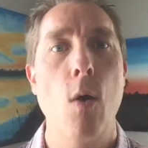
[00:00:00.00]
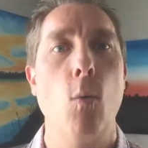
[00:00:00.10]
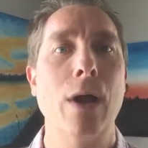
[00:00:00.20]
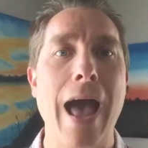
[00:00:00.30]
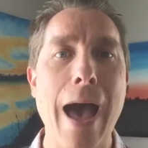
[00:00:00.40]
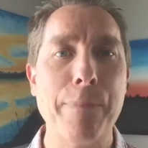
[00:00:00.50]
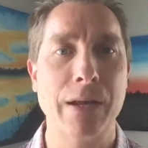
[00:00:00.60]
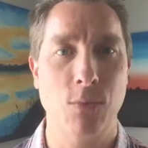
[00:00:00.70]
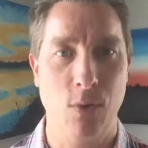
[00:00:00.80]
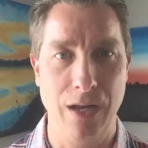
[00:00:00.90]
What
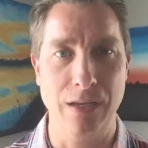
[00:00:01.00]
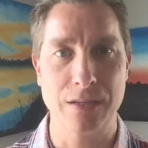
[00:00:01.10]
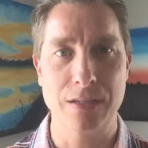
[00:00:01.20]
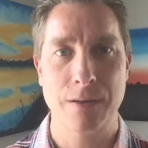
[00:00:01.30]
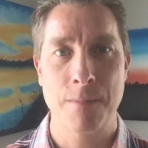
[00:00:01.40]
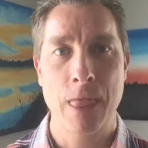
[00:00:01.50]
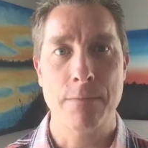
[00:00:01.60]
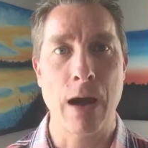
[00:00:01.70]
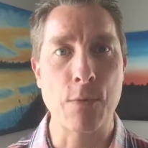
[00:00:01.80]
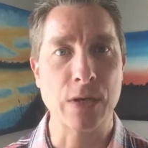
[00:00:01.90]
happened was
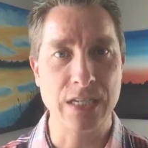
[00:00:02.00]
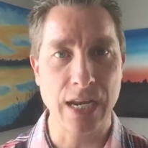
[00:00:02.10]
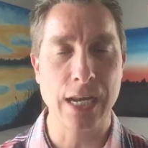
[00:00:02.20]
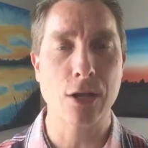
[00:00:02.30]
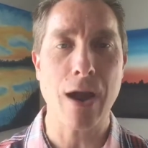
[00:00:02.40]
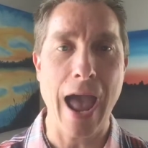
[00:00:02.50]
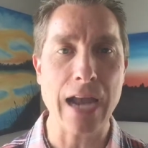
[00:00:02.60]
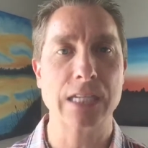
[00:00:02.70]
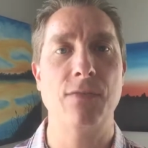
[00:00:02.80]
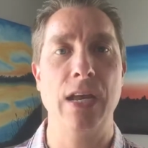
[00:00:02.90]
my reticular
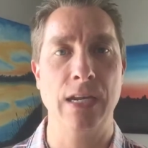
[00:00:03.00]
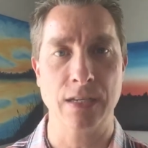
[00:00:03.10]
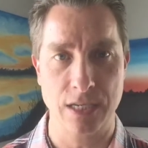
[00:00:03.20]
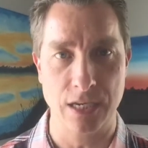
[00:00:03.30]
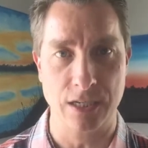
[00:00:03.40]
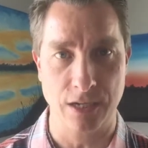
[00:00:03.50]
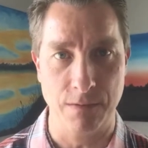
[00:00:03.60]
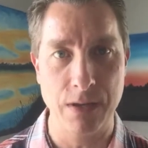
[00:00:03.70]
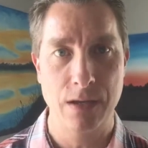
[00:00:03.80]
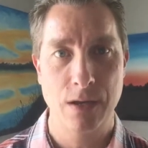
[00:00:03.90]
activating
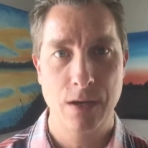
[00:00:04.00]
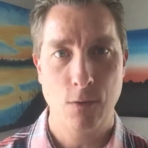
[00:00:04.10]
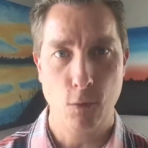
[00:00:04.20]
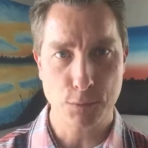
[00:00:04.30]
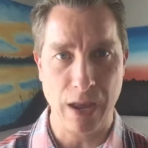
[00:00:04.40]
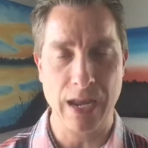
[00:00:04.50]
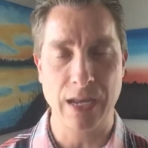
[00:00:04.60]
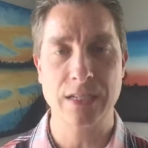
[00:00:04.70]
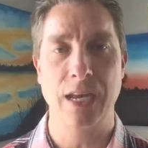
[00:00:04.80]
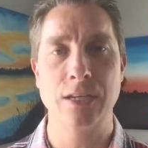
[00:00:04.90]
system was paying
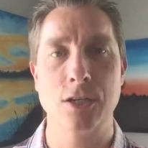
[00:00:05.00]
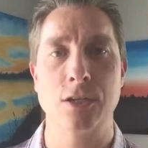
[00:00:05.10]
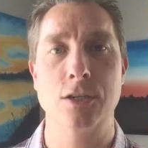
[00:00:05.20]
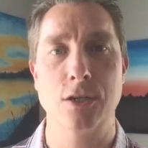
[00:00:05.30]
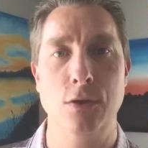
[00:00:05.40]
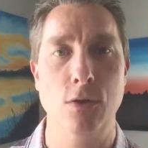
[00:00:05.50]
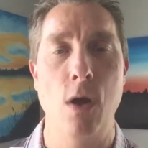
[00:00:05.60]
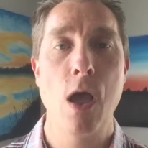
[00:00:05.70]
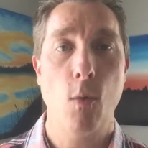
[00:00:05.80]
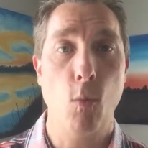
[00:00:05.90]
attention
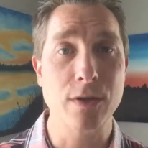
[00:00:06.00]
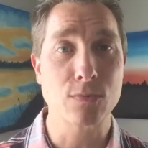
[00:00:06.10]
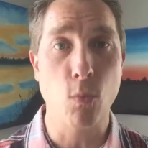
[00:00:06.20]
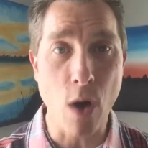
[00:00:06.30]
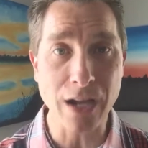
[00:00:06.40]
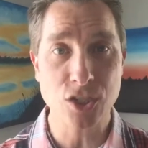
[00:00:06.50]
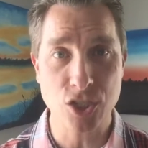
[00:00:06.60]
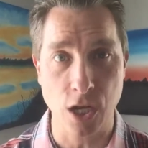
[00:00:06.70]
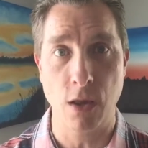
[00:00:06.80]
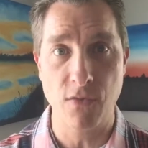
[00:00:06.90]
to, was
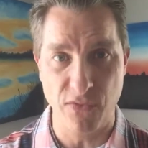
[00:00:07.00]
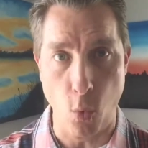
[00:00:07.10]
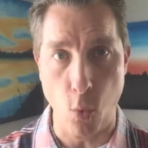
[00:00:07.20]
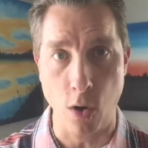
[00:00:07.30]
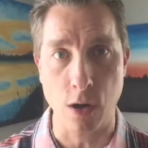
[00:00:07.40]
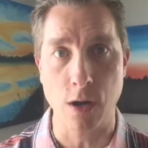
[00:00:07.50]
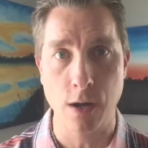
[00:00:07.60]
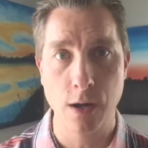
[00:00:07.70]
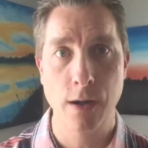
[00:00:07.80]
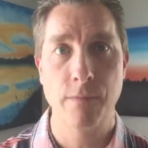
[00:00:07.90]
watching
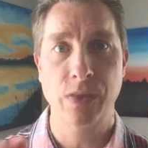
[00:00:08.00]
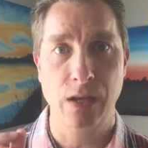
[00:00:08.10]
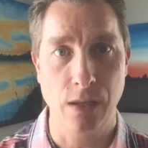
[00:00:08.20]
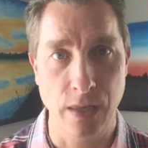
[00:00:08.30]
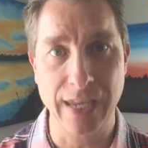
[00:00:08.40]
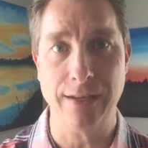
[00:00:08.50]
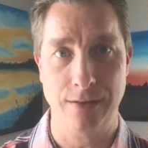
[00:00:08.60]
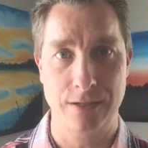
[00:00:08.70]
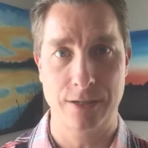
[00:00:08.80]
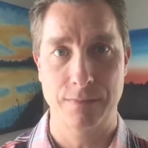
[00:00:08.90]
for
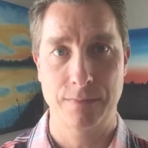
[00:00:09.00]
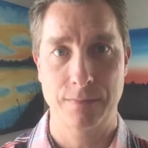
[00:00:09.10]
Lincolns.